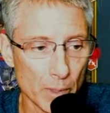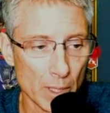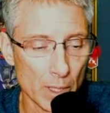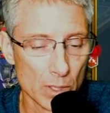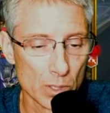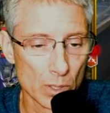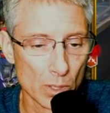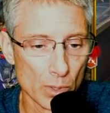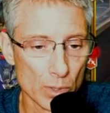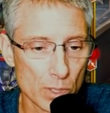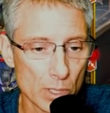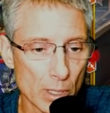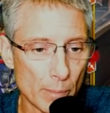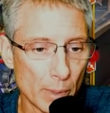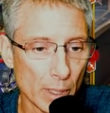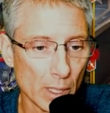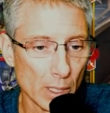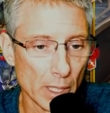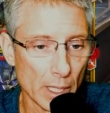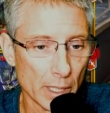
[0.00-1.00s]
So
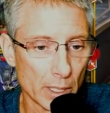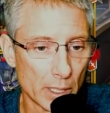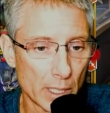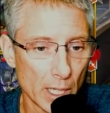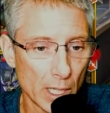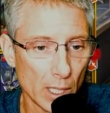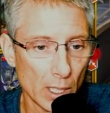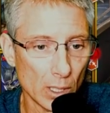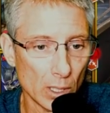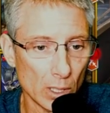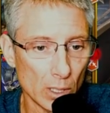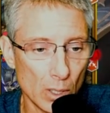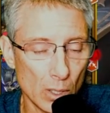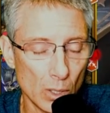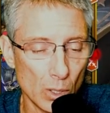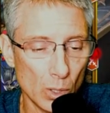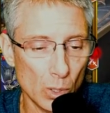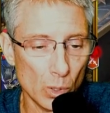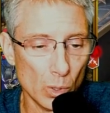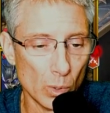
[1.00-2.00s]
somebody like Geralt,
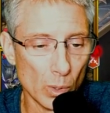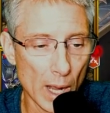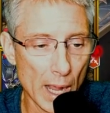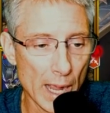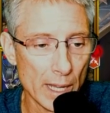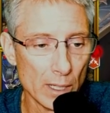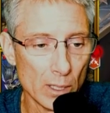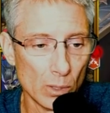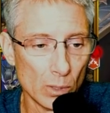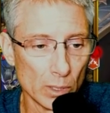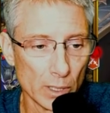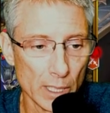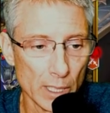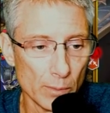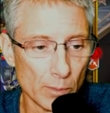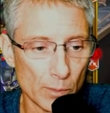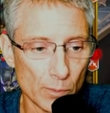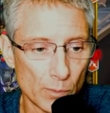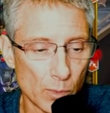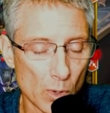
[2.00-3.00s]
who I don't
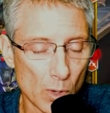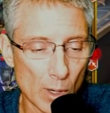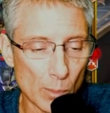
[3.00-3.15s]
leave in form